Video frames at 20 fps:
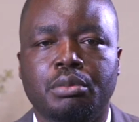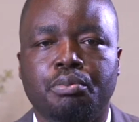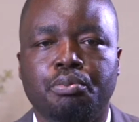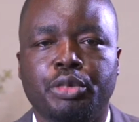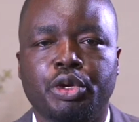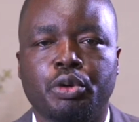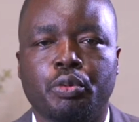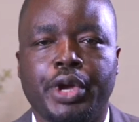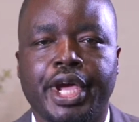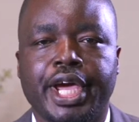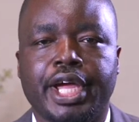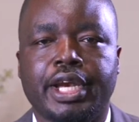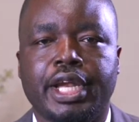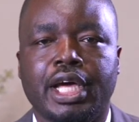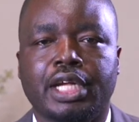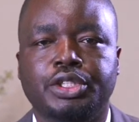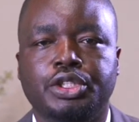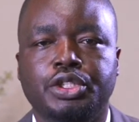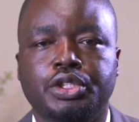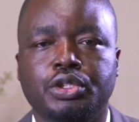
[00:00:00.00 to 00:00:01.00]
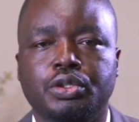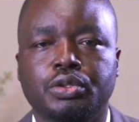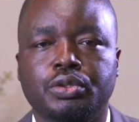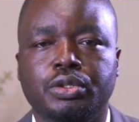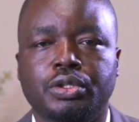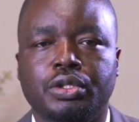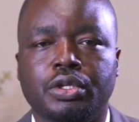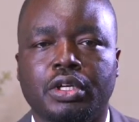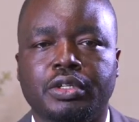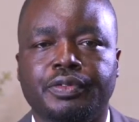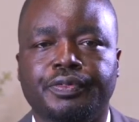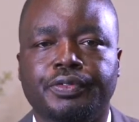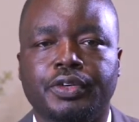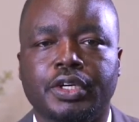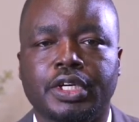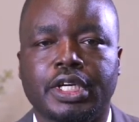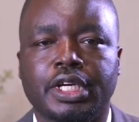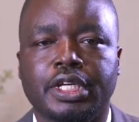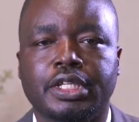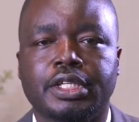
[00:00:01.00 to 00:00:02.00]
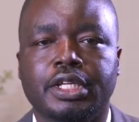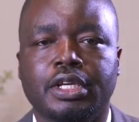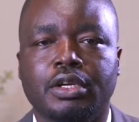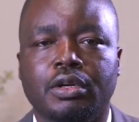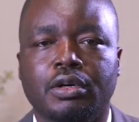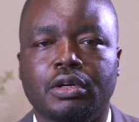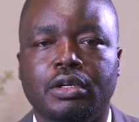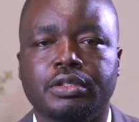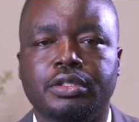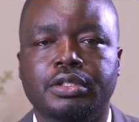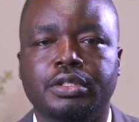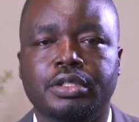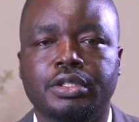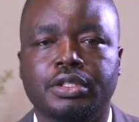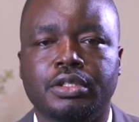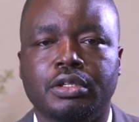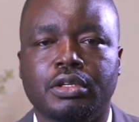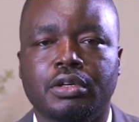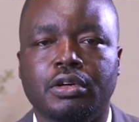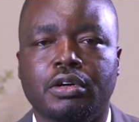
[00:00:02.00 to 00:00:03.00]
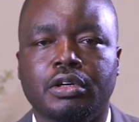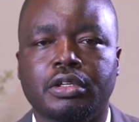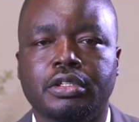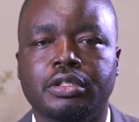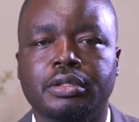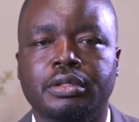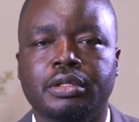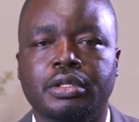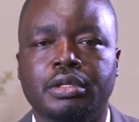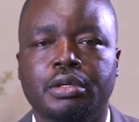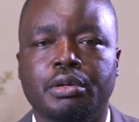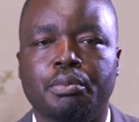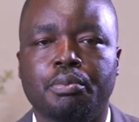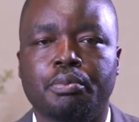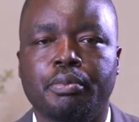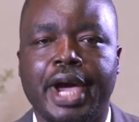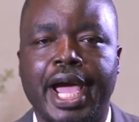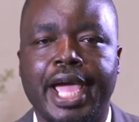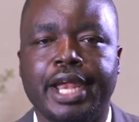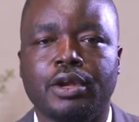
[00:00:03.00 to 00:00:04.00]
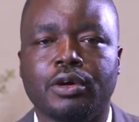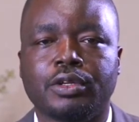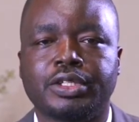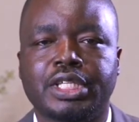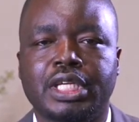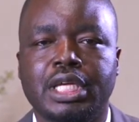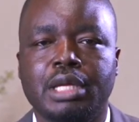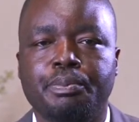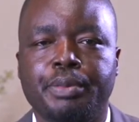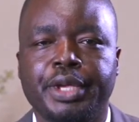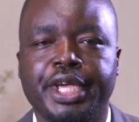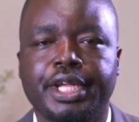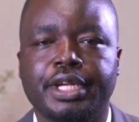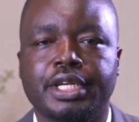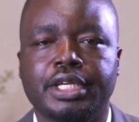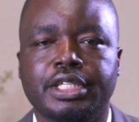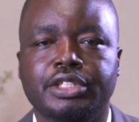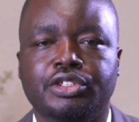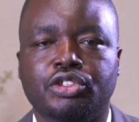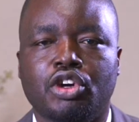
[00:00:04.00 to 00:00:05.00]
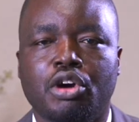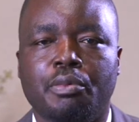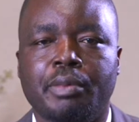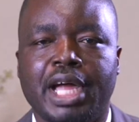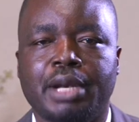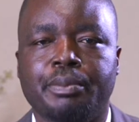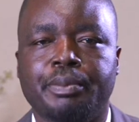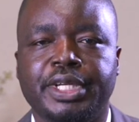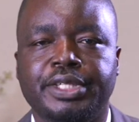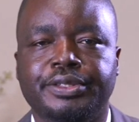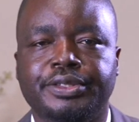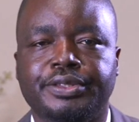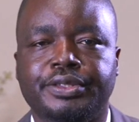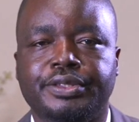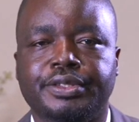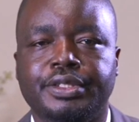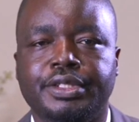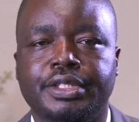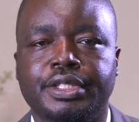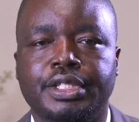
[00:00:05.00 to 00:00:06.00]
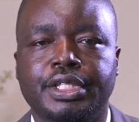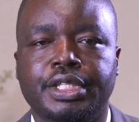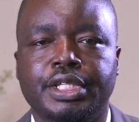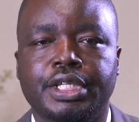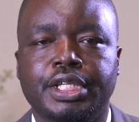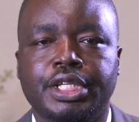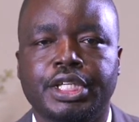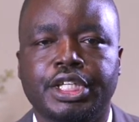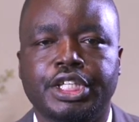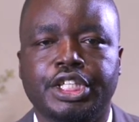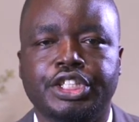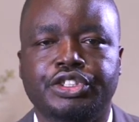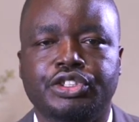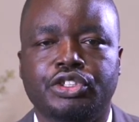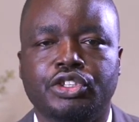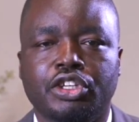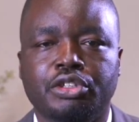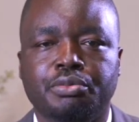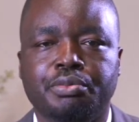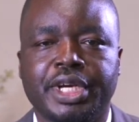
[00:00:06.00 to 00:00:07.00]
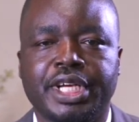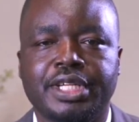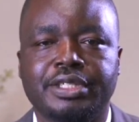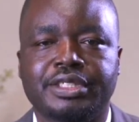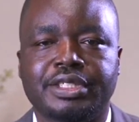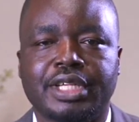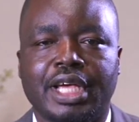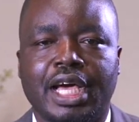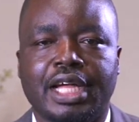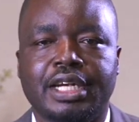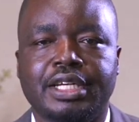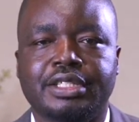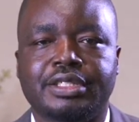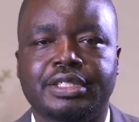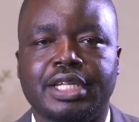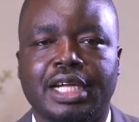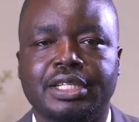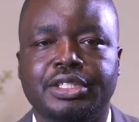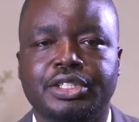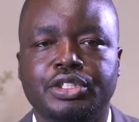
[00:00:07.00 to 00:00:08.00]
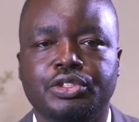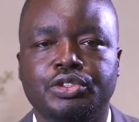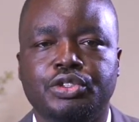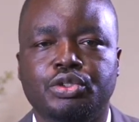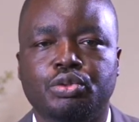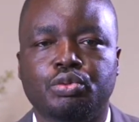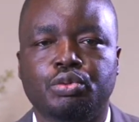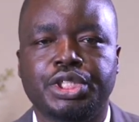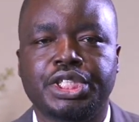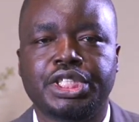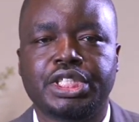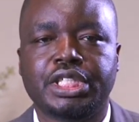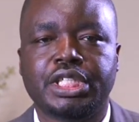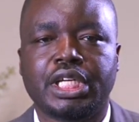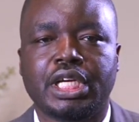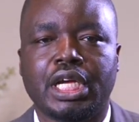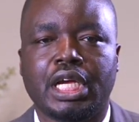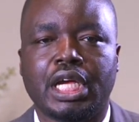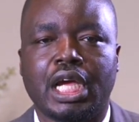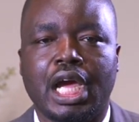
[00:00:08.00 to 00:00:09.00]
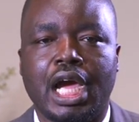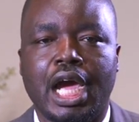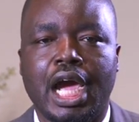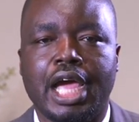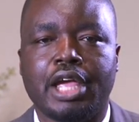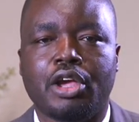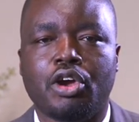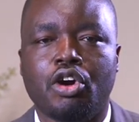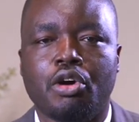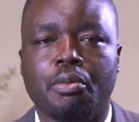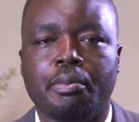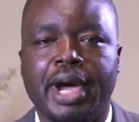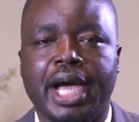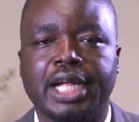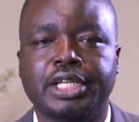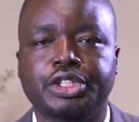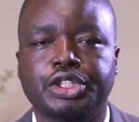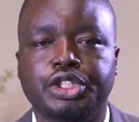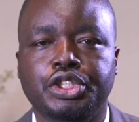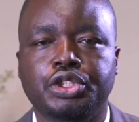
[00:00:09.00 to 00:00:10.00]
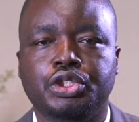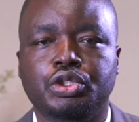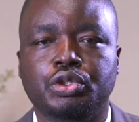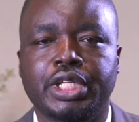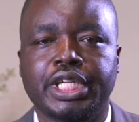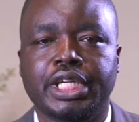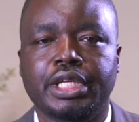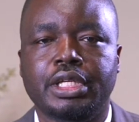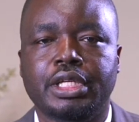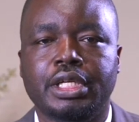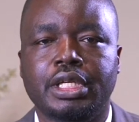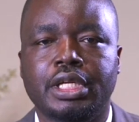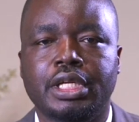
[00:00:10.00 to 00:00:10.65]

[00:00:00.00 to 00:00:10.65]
Beware that you do not forget the Lord your God by not keeping his commandments, his judgments and his statutes which I command you today,